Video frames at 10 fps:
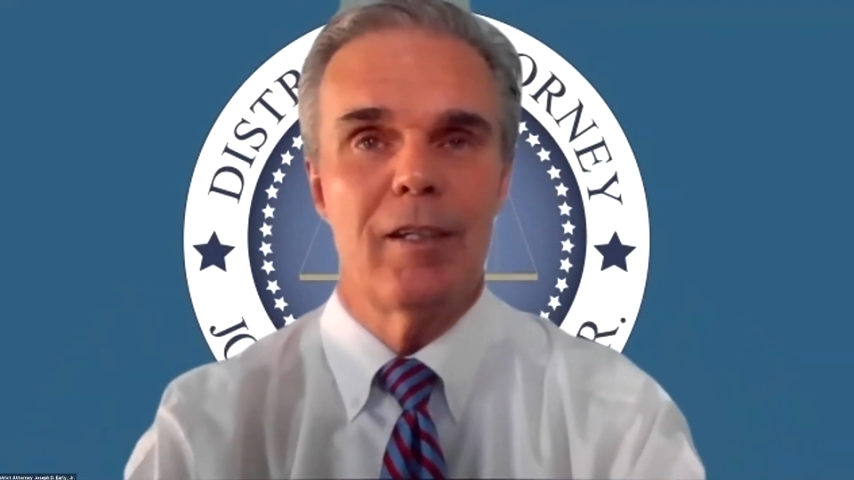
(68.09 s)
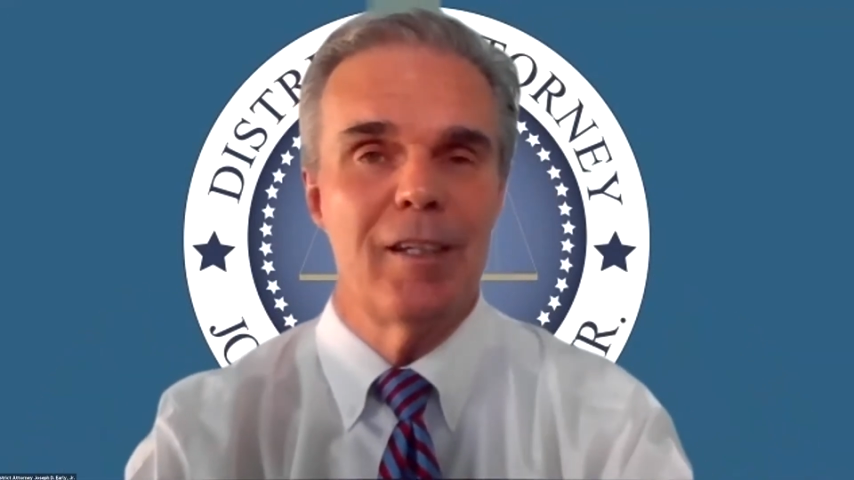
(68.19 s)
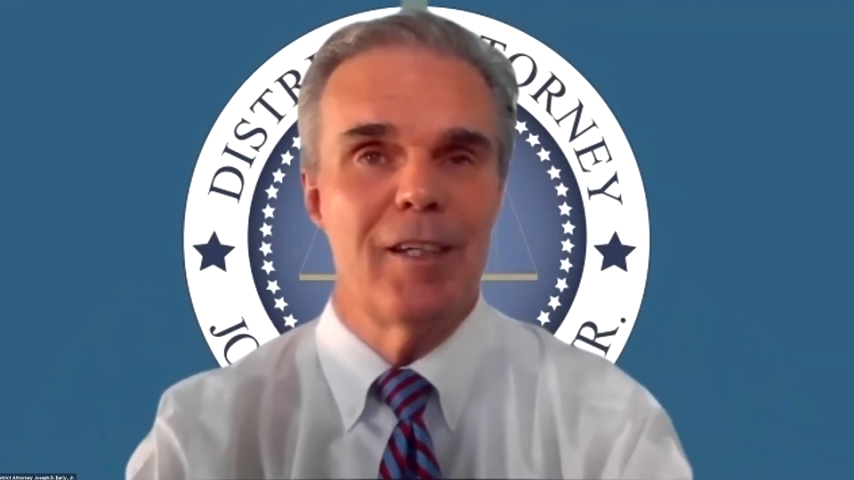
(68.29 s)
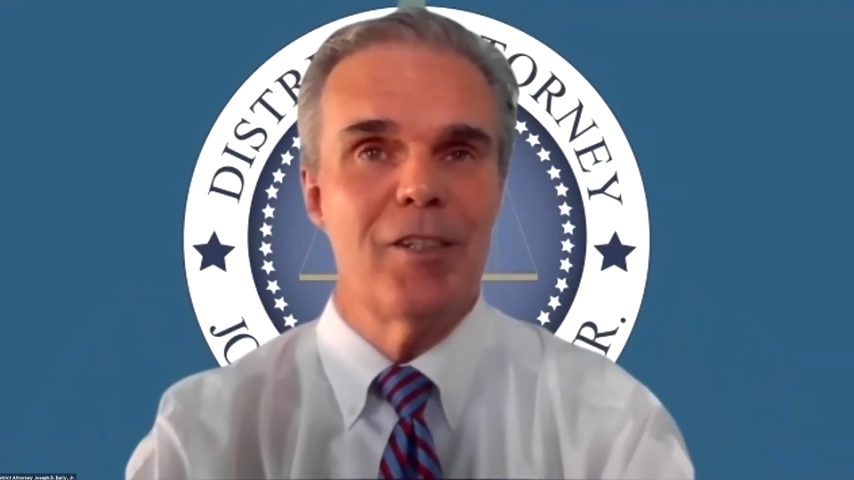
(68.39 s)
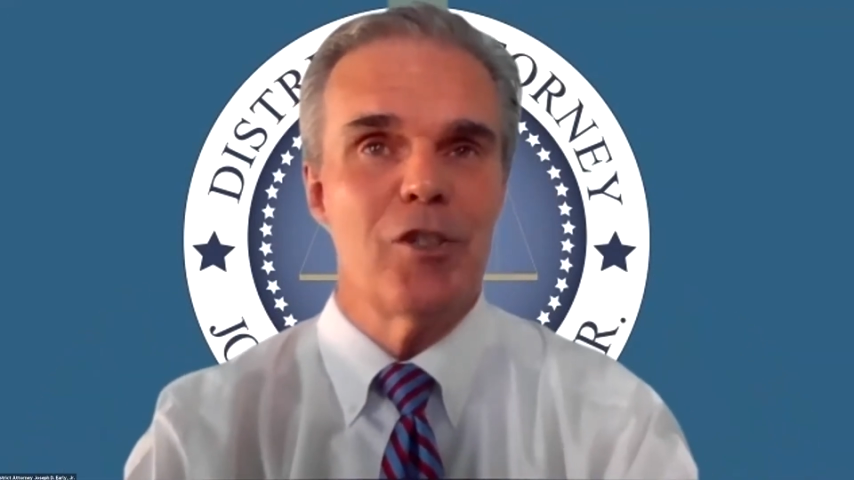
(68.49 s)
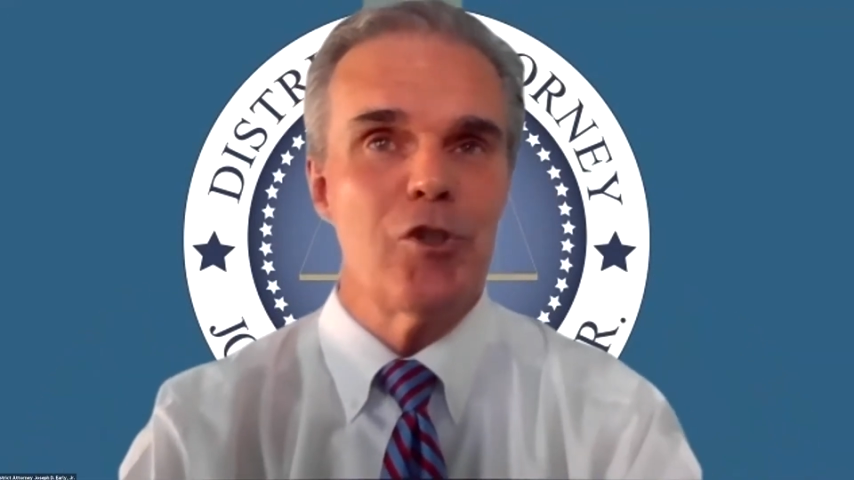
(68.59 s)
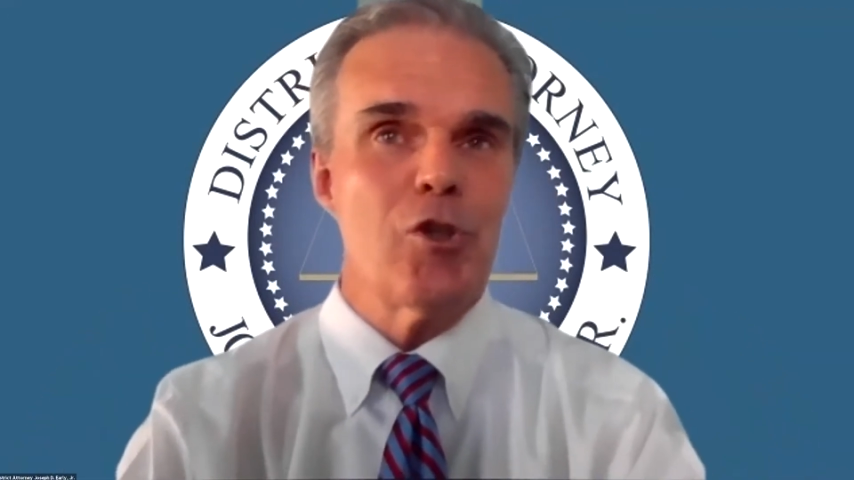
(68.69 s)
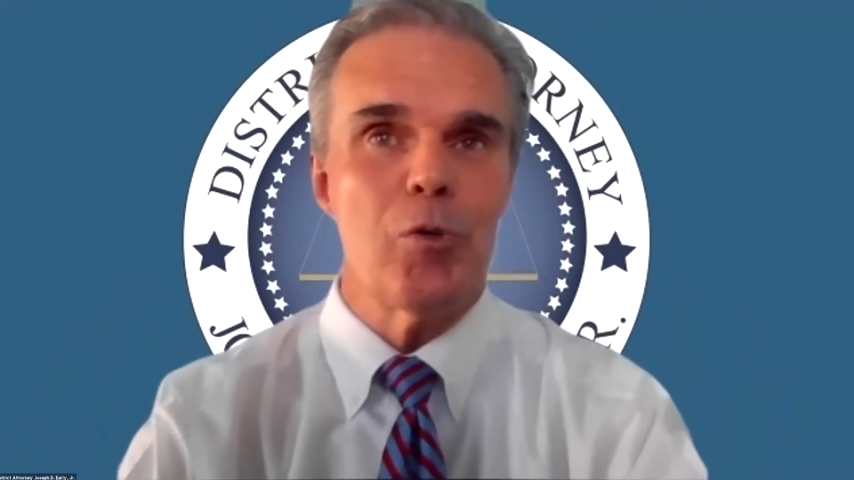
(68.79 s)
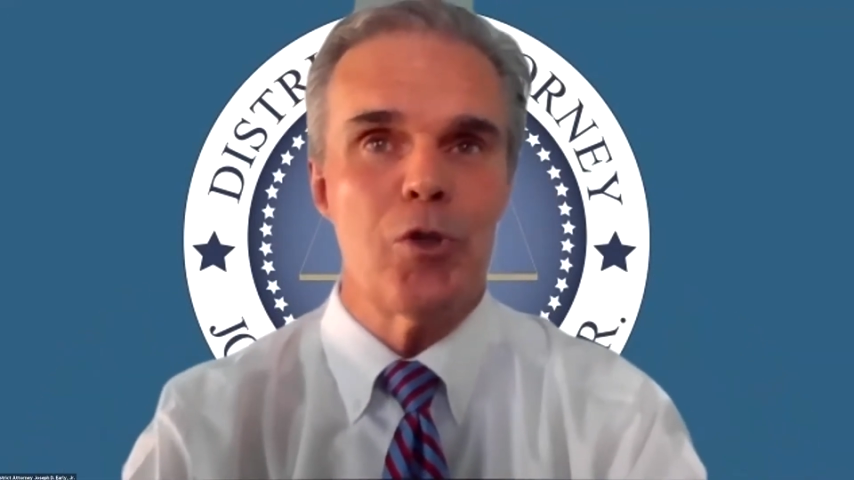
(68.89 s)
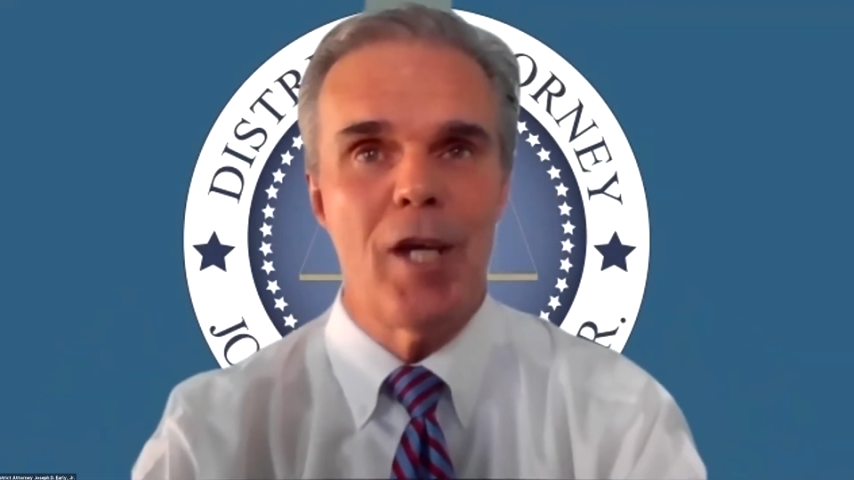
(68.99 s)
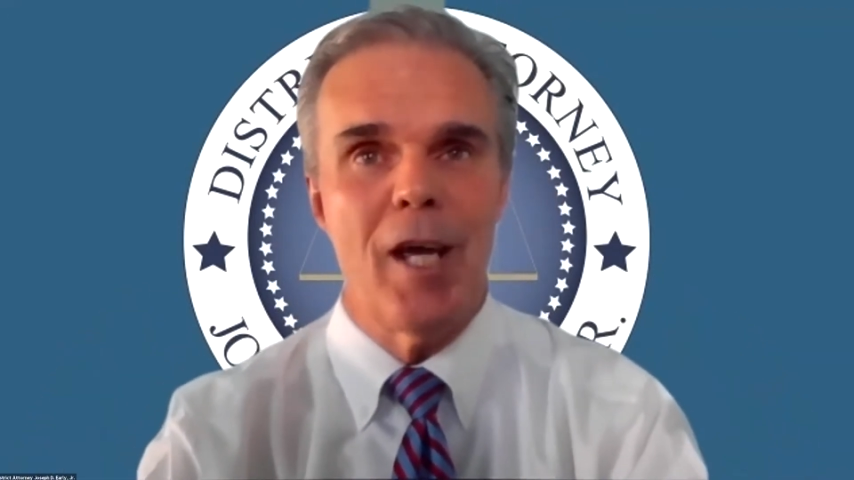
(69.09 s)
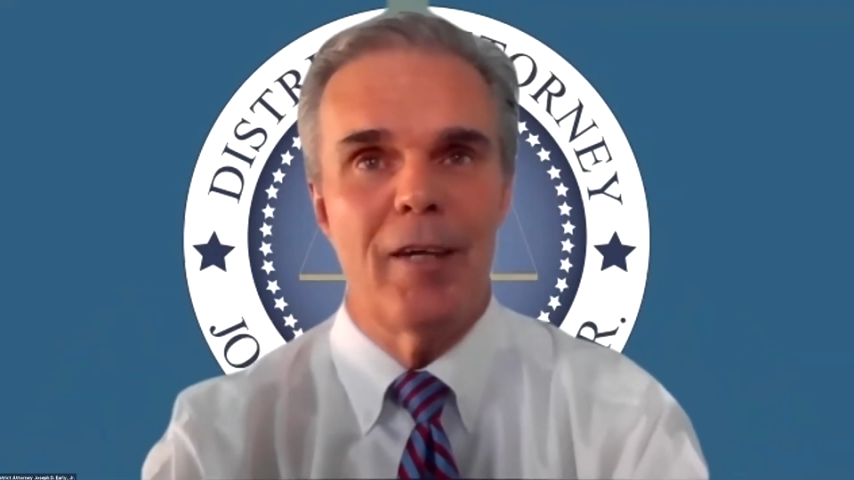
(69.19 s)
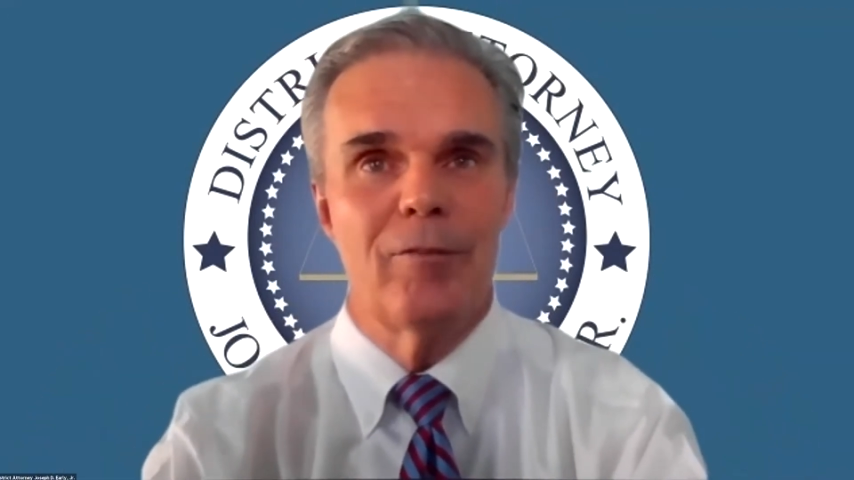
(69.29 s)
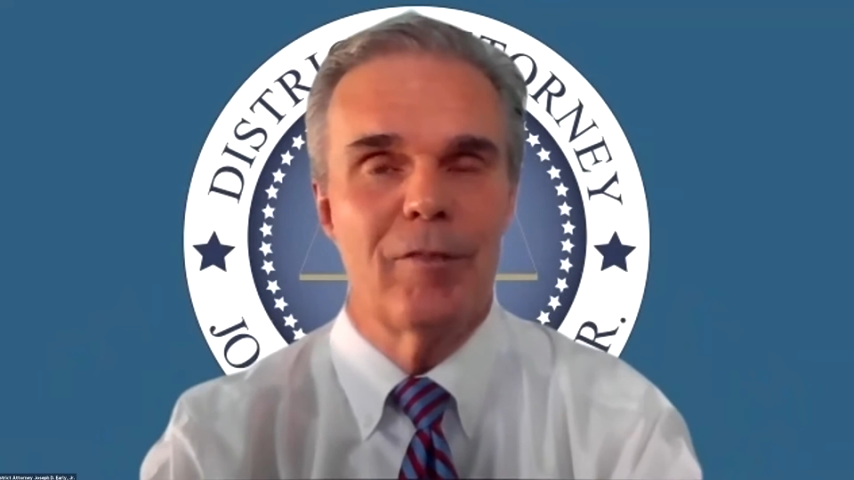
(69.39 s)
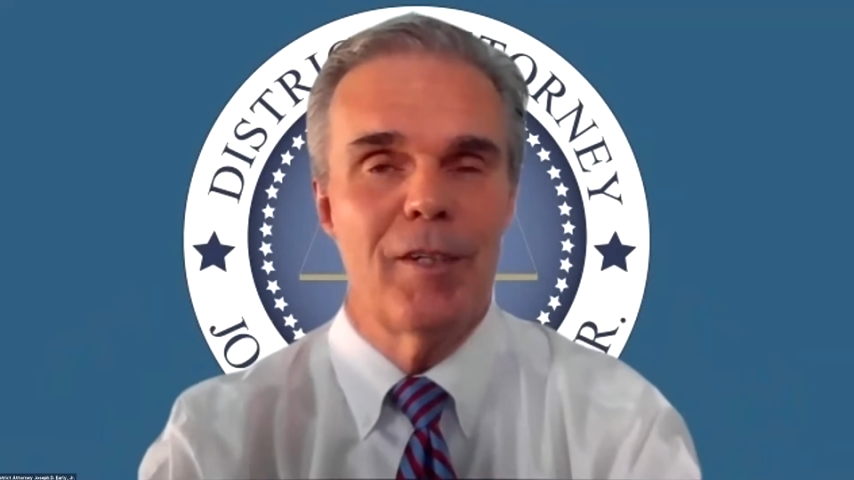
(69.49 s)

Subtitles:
And it's so sad.